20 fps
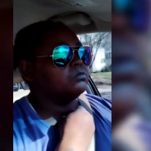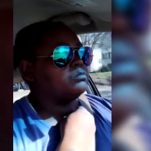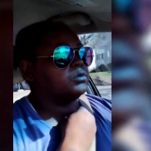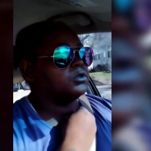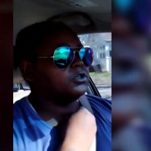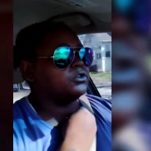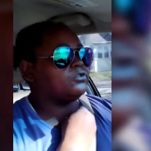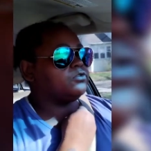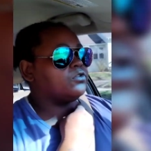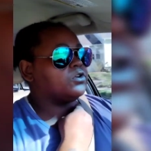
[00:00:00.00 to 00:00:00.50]

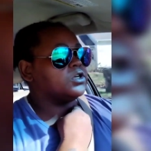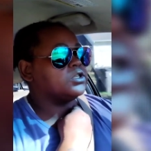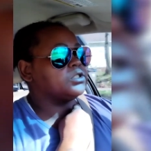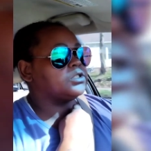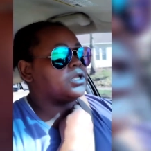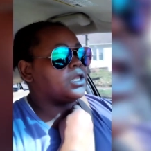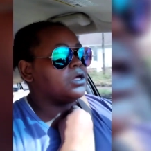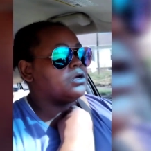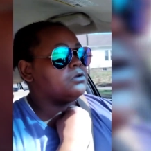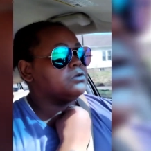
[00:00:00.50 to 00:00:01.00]
But as far as
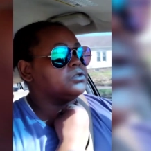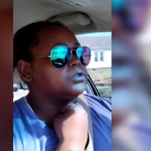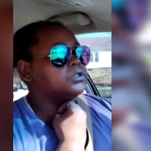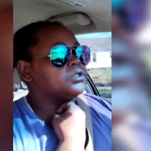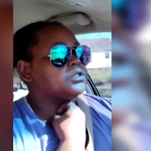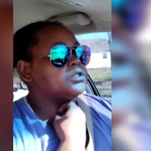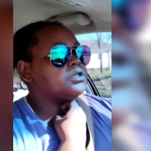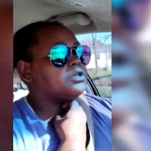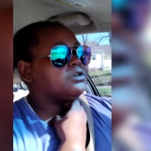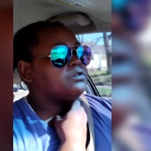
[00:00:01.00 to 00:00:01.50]
clothes and
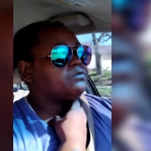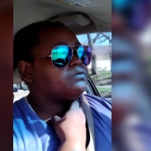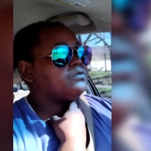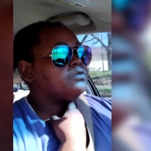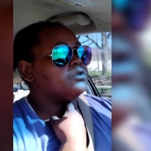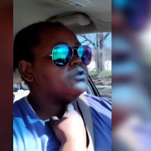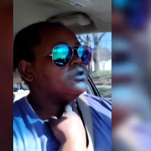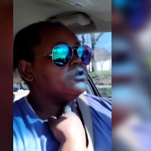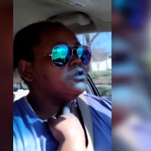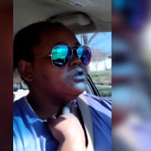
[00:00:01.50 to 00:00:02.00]
stuff,
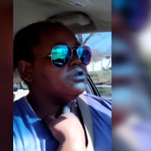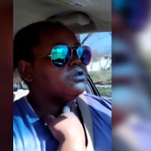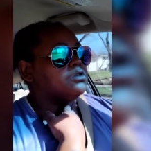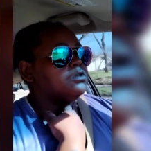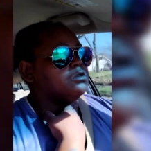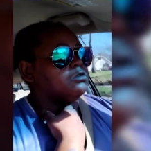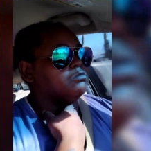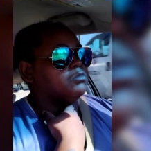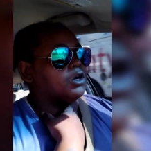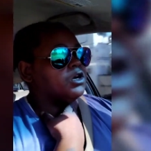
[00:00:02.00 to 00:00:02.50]

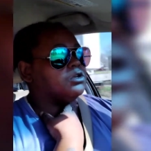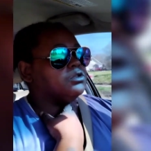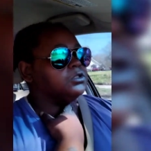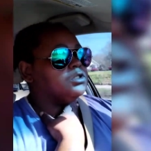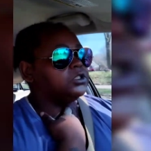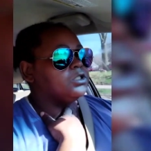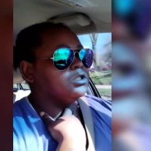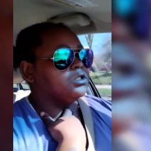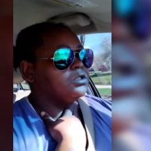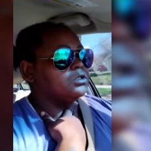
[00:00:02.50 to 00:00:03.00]

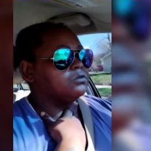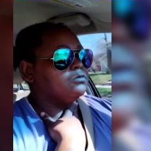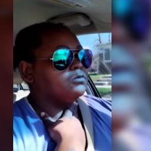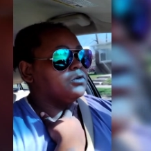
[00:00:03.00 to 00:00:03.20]
Burlington,